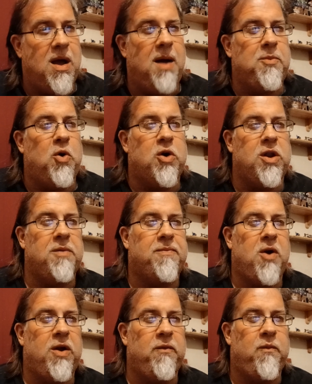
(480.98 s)
I'm not going to
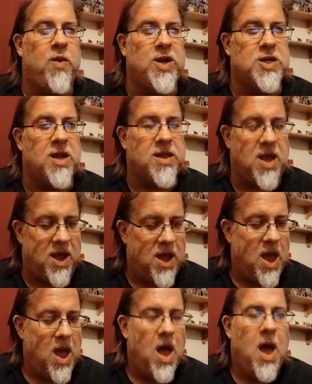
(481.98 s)
kind of wish list here,
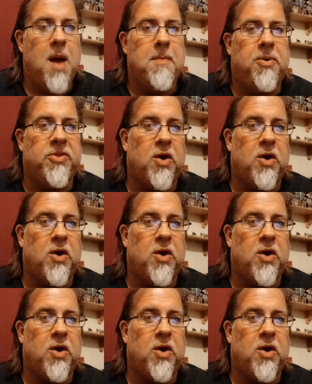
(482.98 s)
but